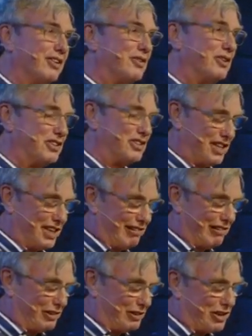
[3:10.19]
what dear
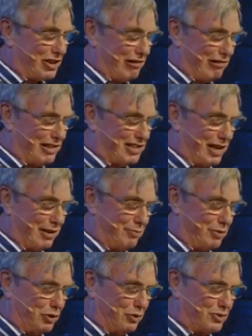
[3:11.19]
old Corrie ten
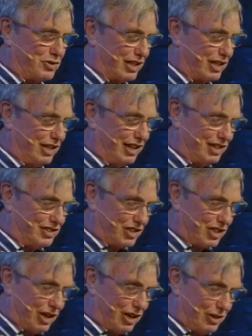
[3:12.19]
Boom said years
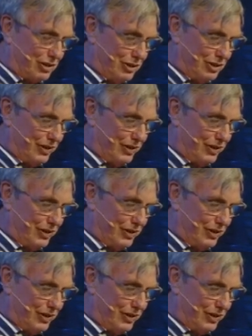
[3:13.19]
ago.